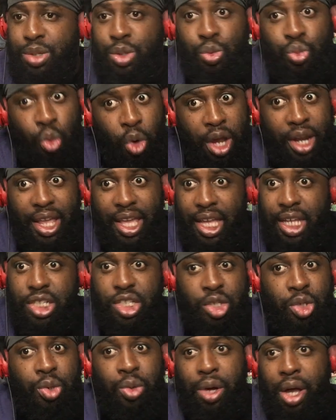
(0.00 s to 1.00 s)
one
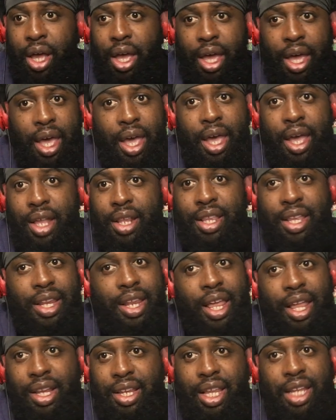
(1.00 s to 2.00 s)
issue I had that,
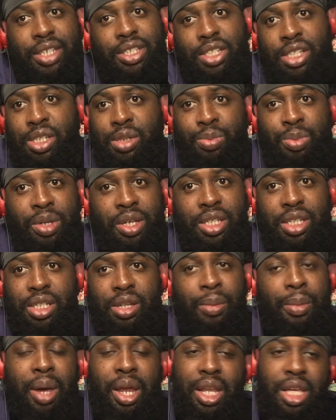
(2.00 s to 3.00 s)
that that just because
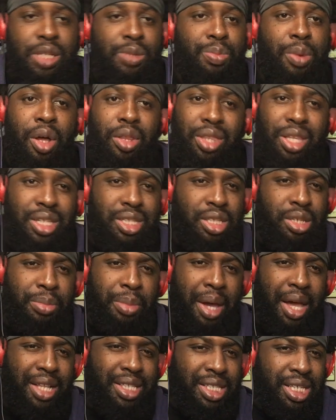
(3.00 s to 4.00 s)
somebody else brought that to
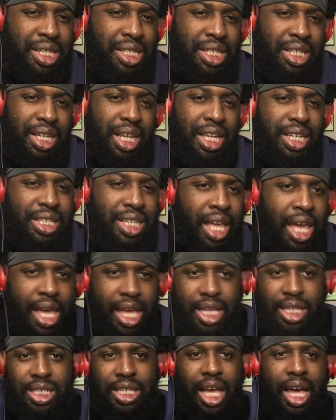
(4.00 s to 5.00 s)
my attention that
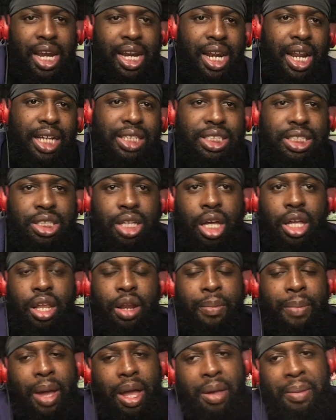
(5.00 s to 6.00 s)
is kind of like stuck in
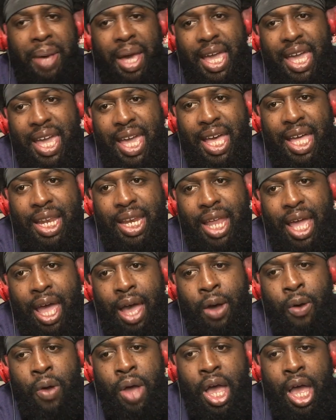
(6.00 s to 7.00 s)
the back of my head
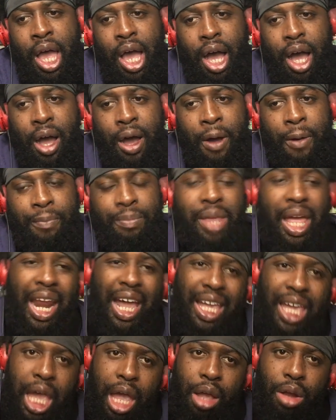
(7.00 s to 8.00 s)
now um, that
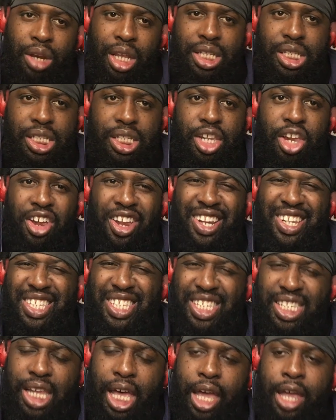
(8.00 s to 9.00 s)
I can't necessarily
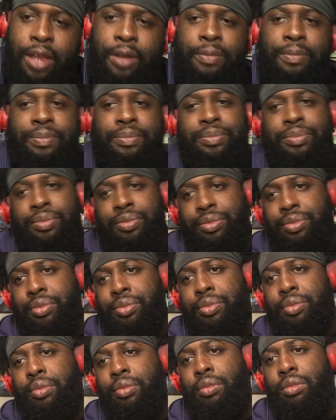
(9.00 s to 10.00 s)
say.
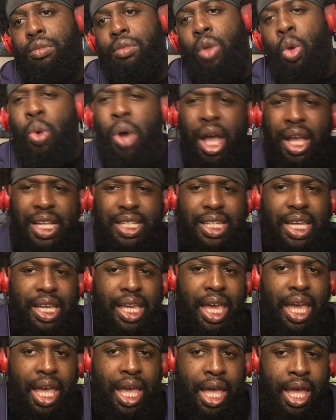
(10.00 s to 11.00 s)
Well, I guess I
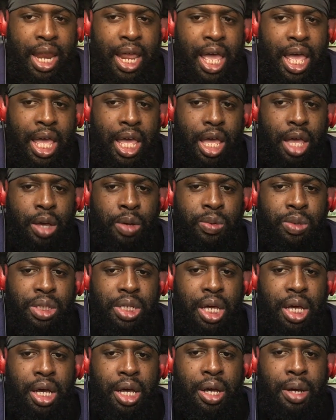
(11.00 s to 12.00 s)
can. It was
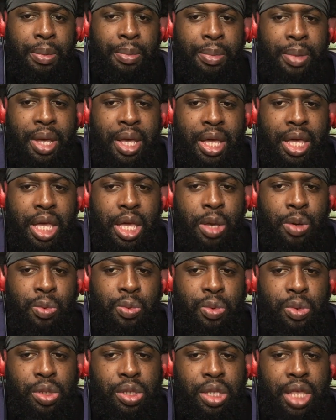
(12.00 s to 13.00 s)
um,
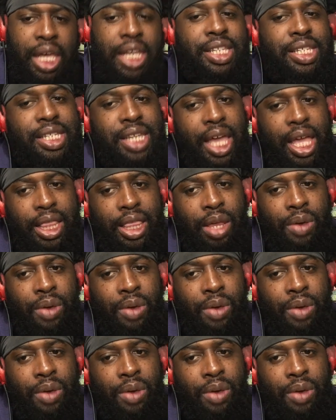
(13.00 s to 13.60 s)
it they said